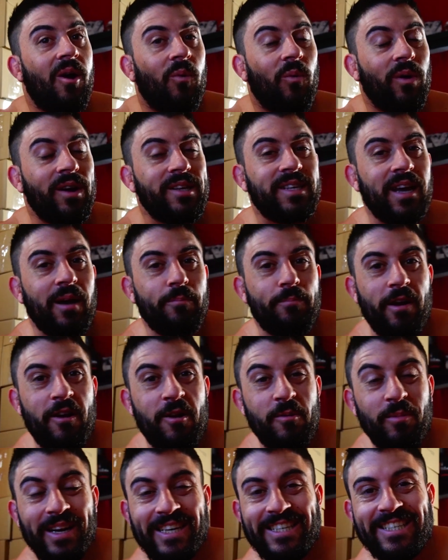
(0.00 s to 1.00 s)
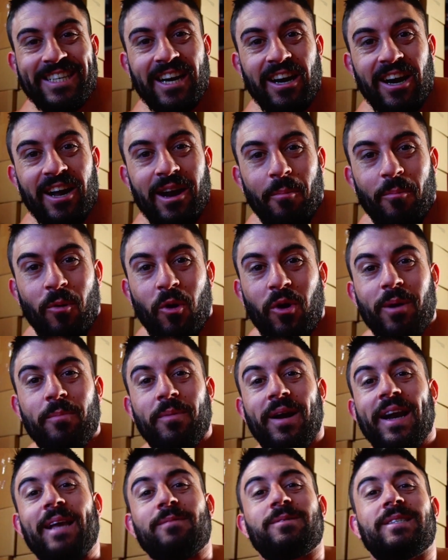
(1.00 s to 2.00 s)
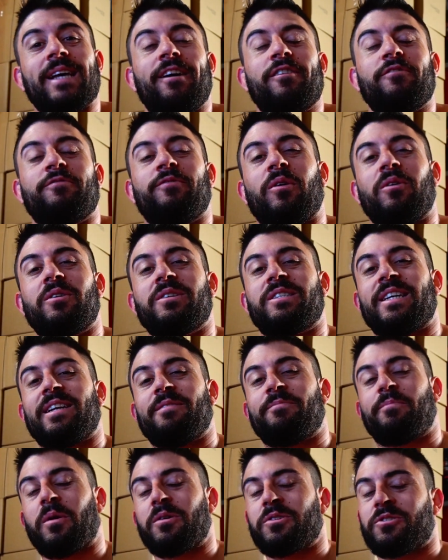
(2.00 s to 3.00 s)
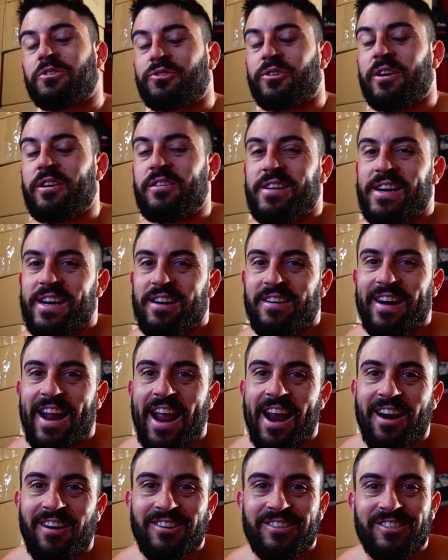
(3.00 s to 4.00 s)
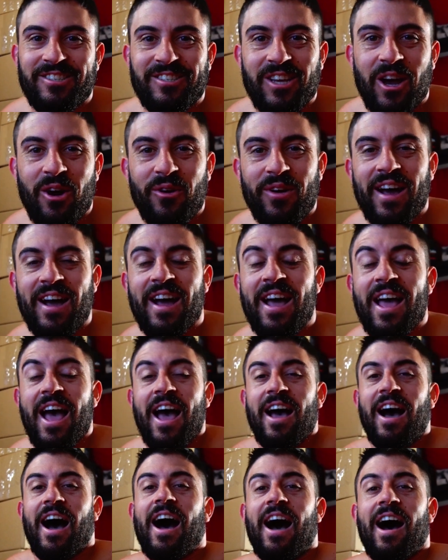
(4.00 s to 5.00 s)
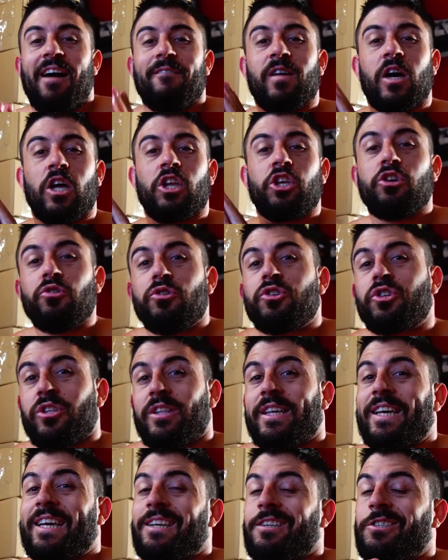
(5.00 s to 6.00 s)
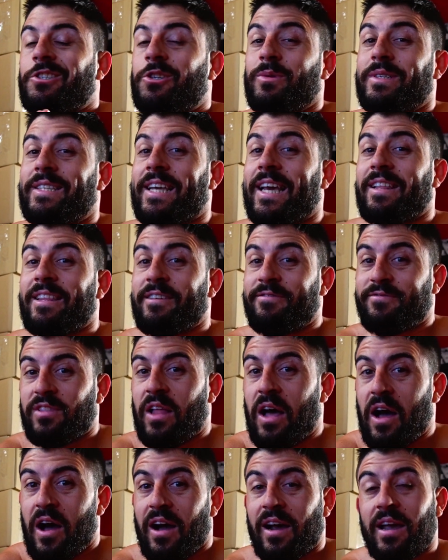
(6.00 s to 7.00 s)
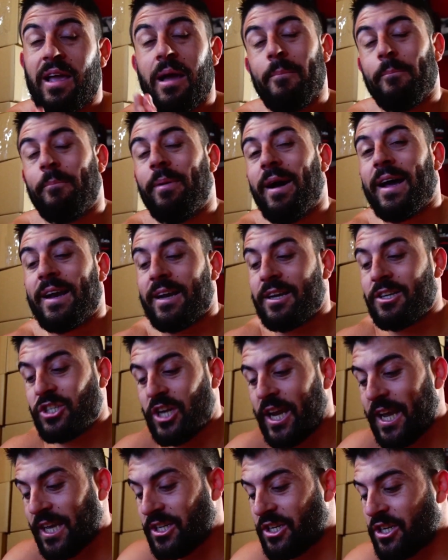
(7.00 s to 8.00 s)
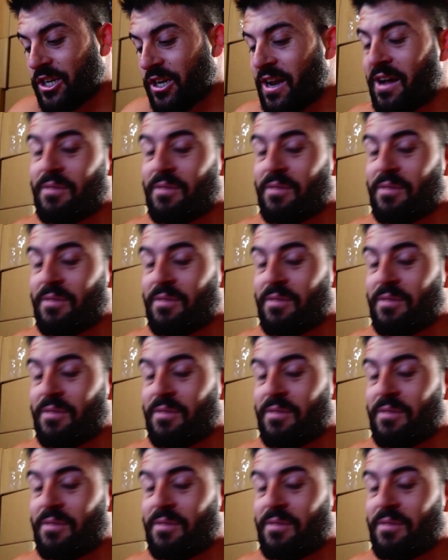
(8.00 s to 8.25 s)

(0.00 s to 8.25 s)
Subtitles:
What is up, everybody? Good morning. My name is Tyler Fullerton, personal trainer here in Arizona. Usually do a daily vlog, but changing it